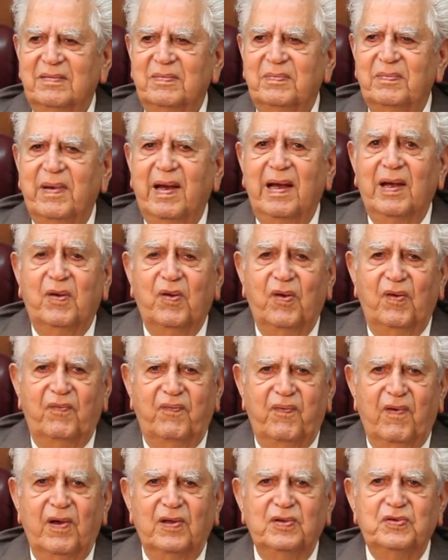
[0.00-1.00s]
my good
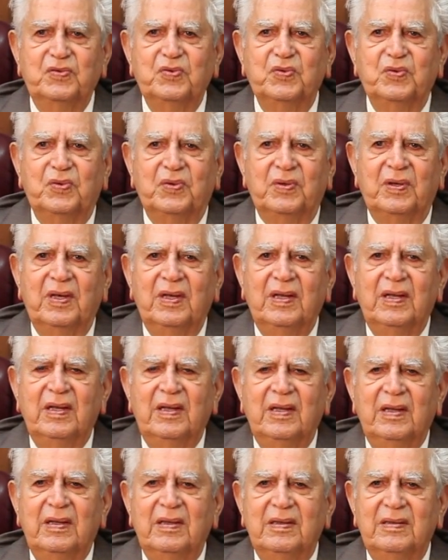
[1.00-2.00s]
fortune
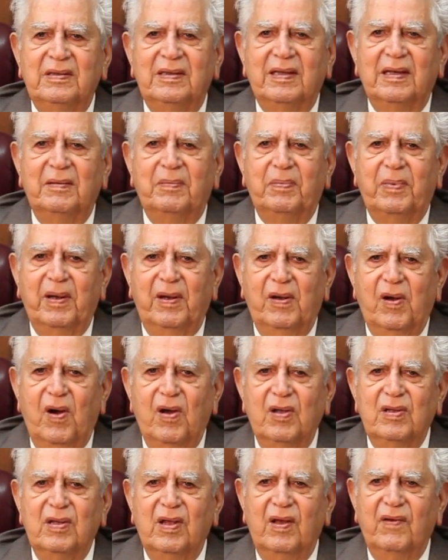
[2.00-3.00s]
that
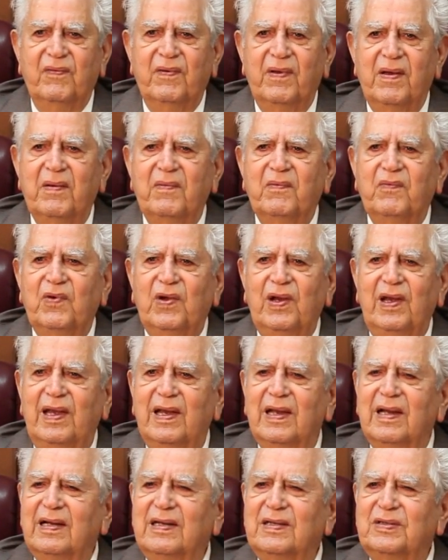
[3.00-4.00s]
because of him we
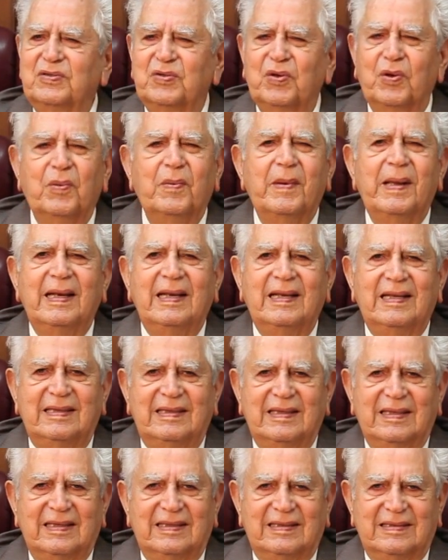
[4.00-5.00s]
learned so many
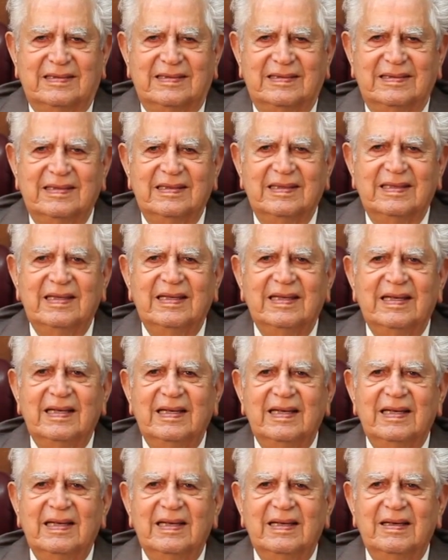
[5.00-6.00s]
things,
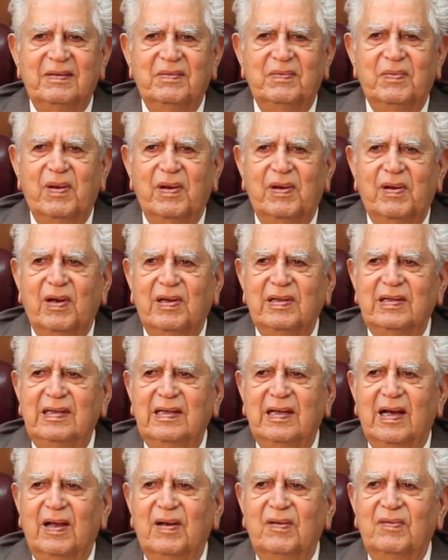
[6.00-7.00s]
because he
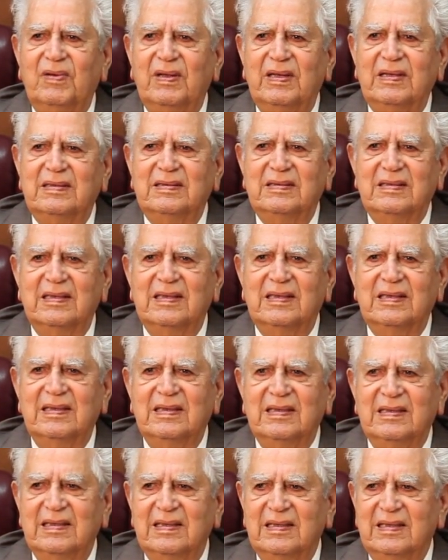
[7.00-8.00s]
always
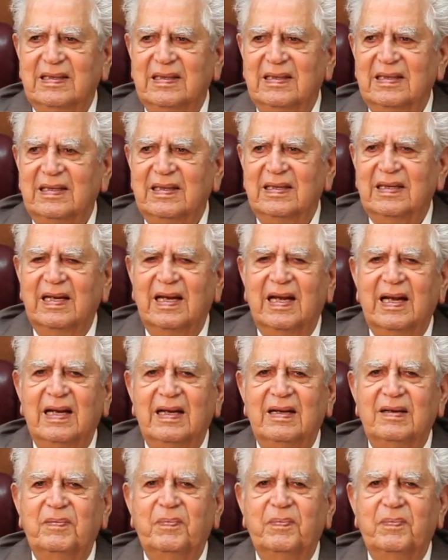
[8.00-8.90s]
had